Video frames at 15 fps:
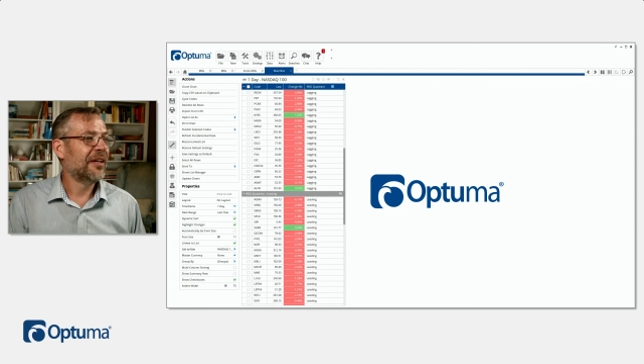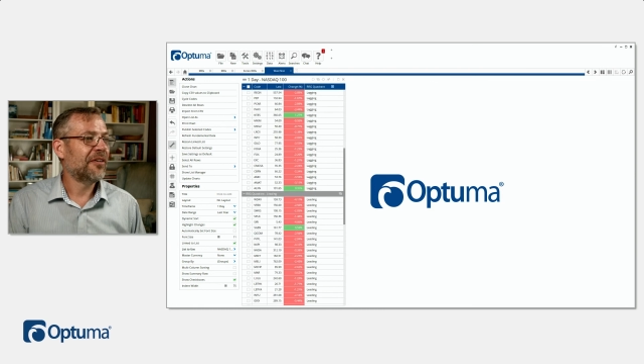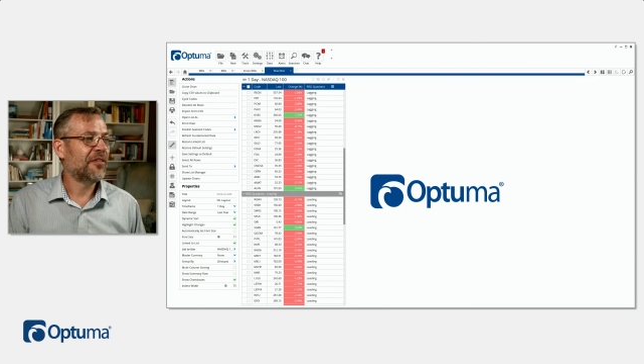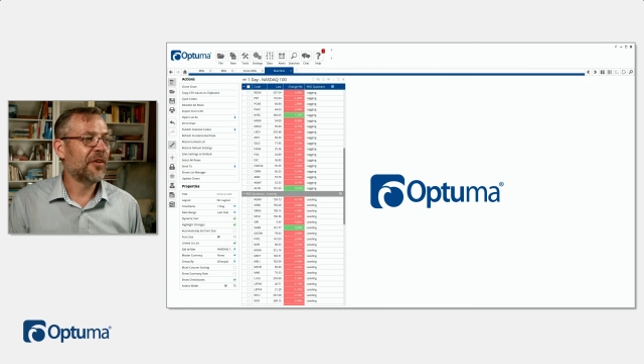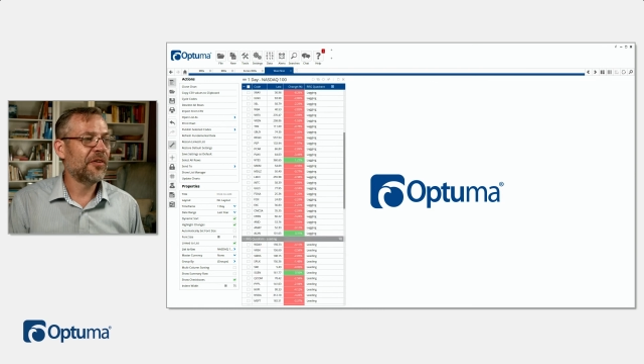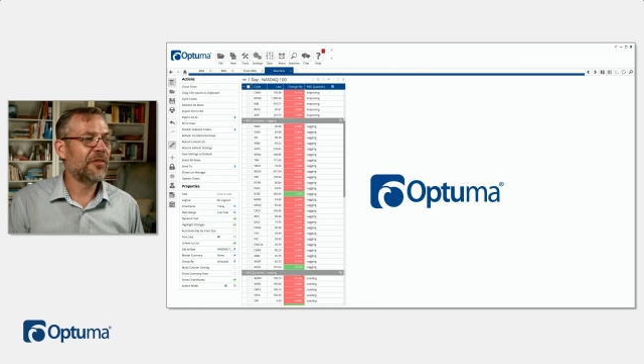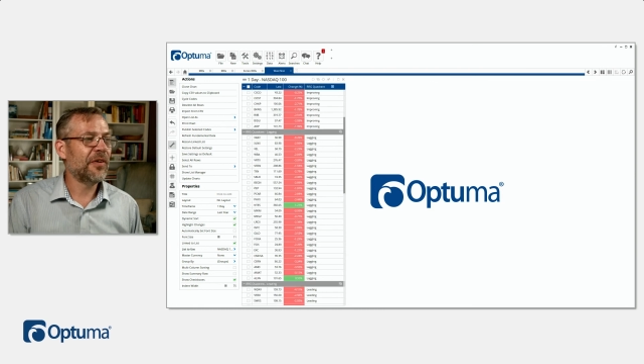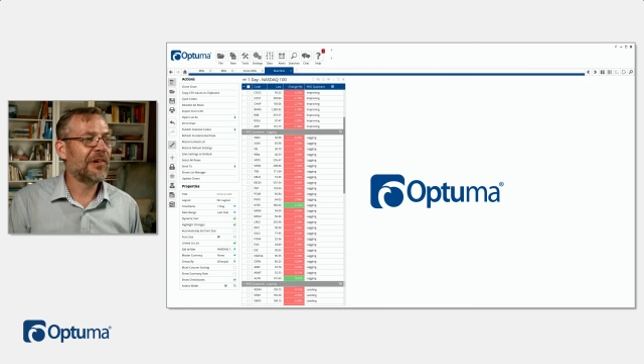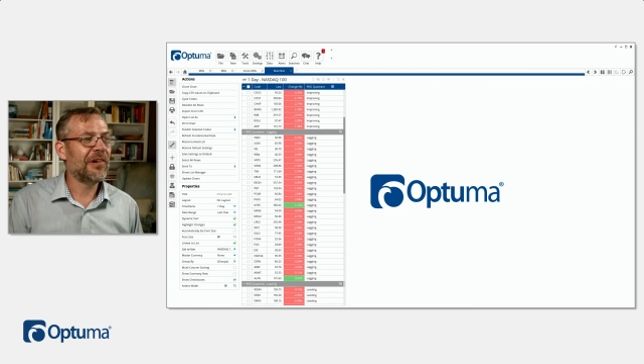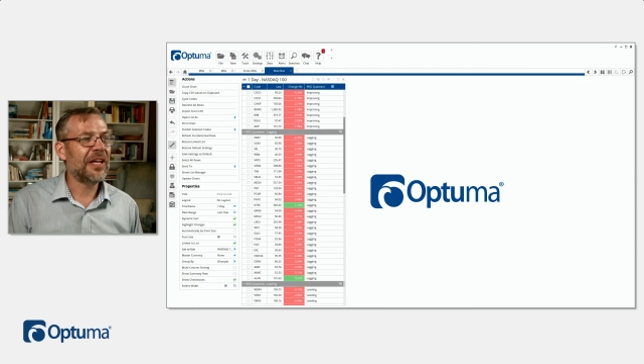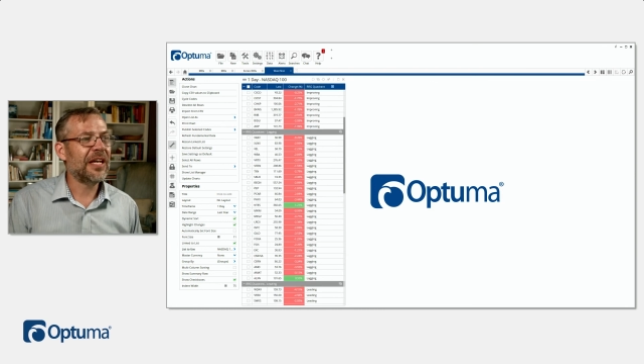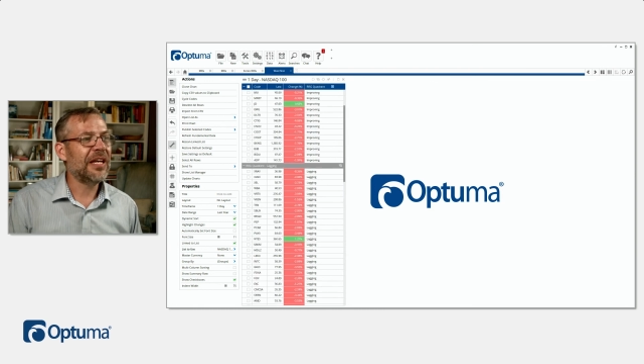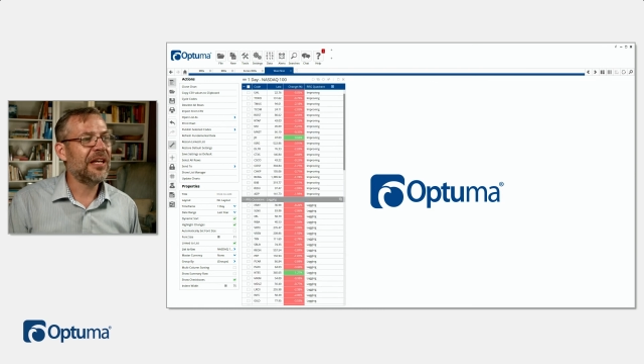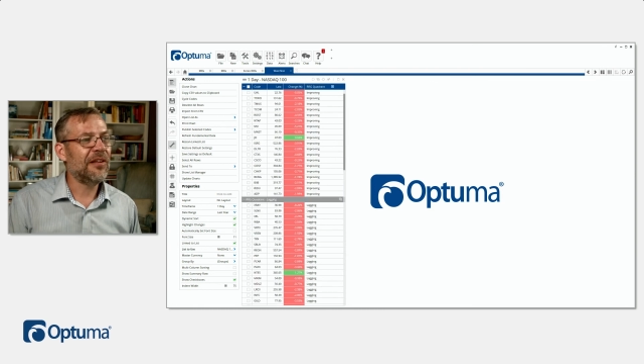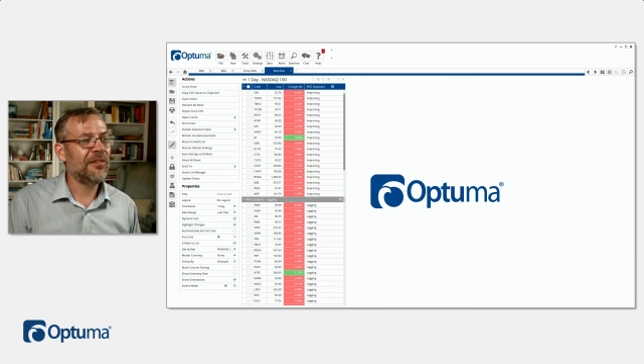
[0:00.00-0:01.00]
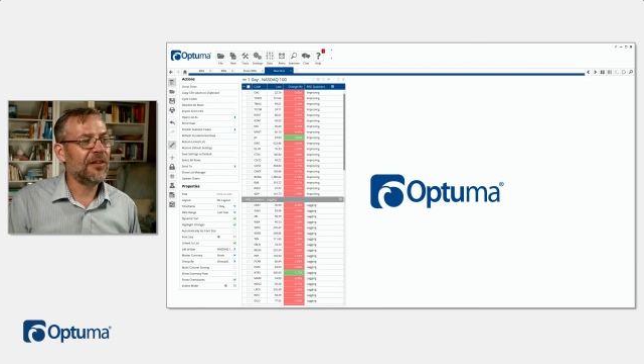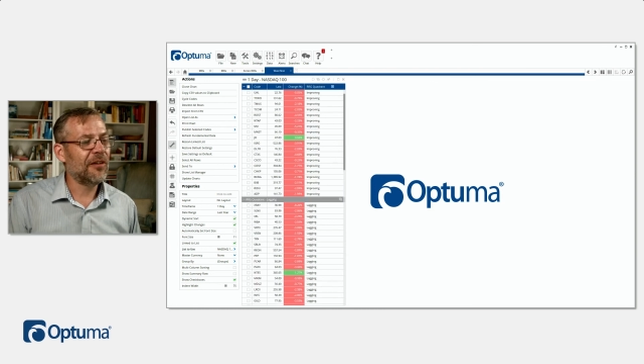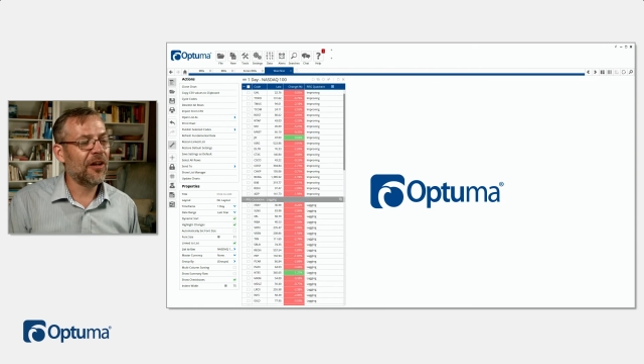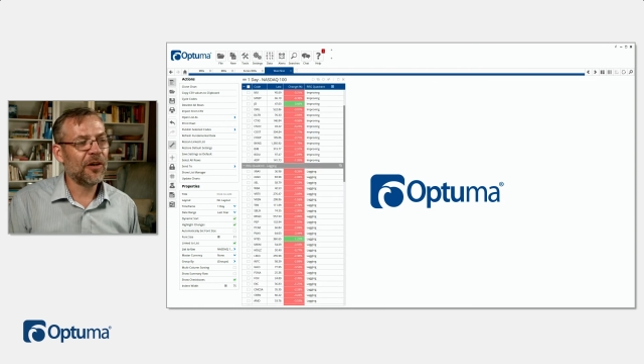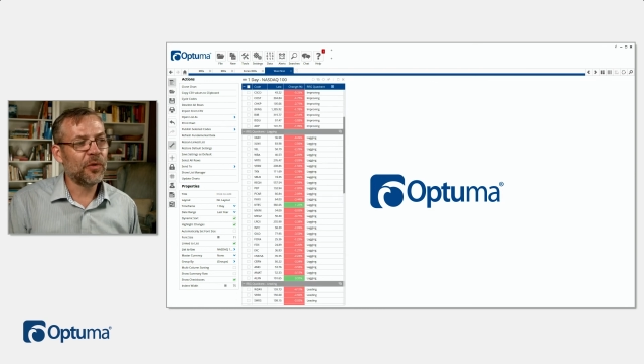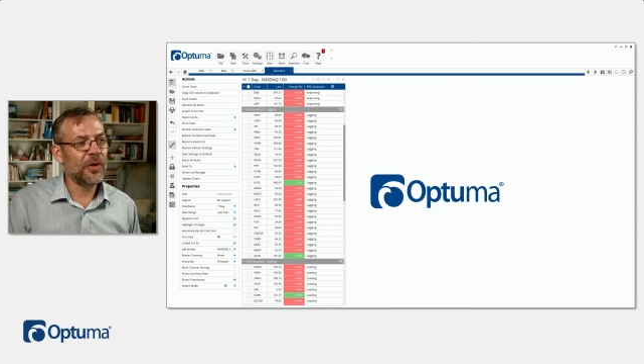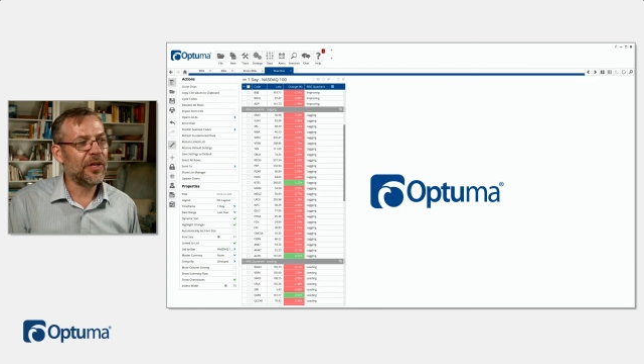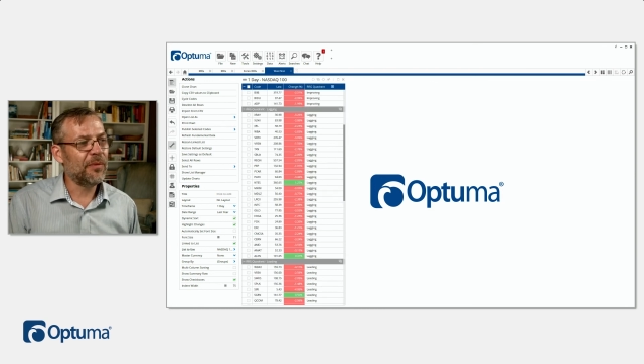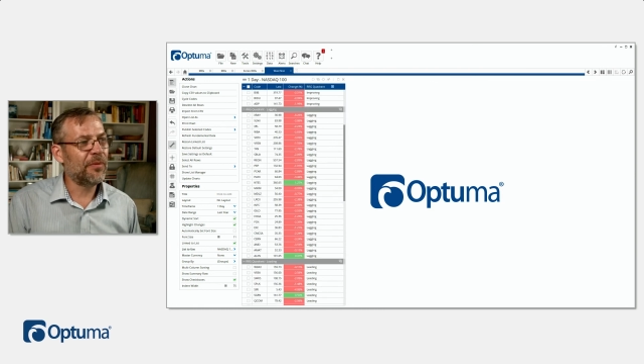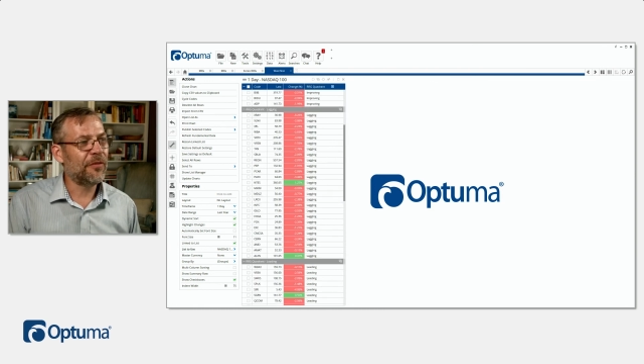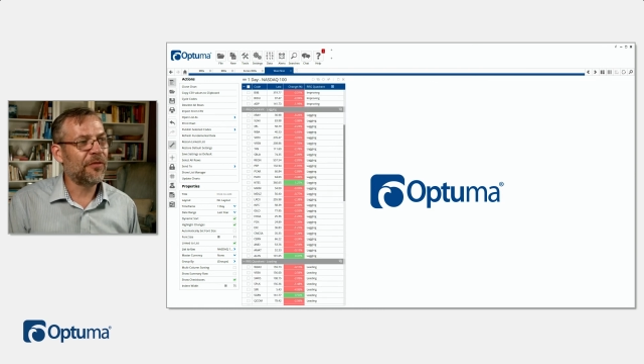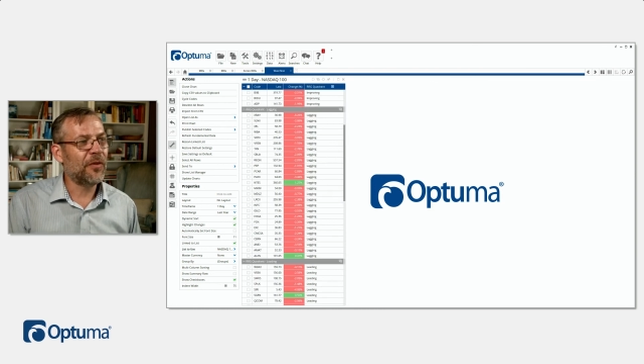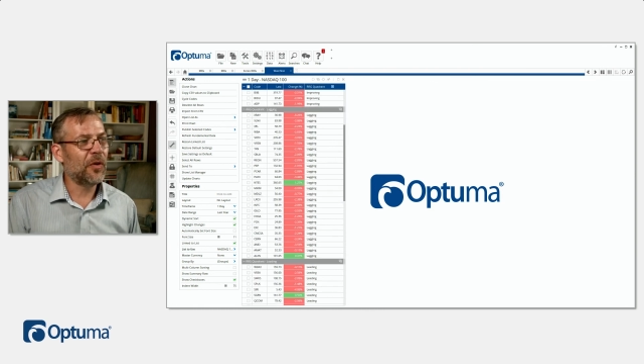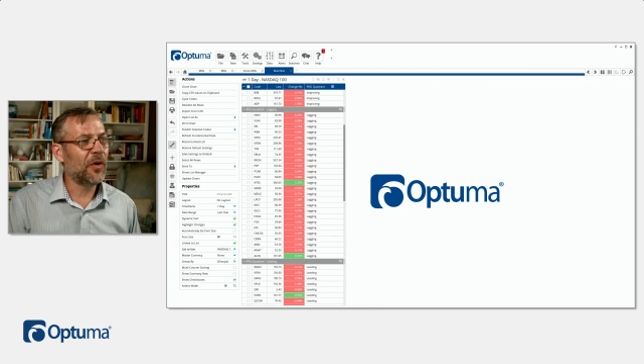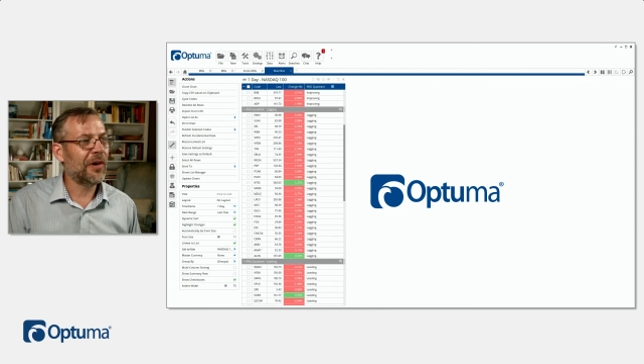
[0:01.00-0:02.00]
So it's very easy, like we did
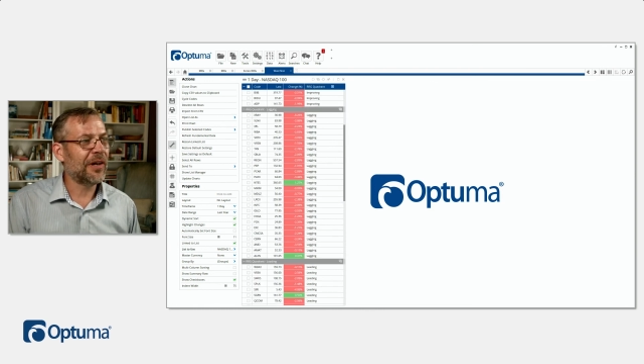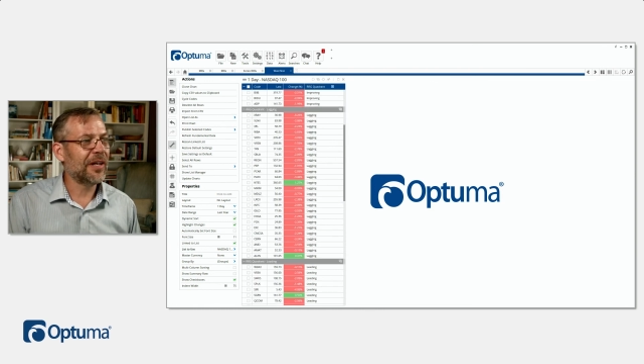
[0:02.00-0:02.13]
before.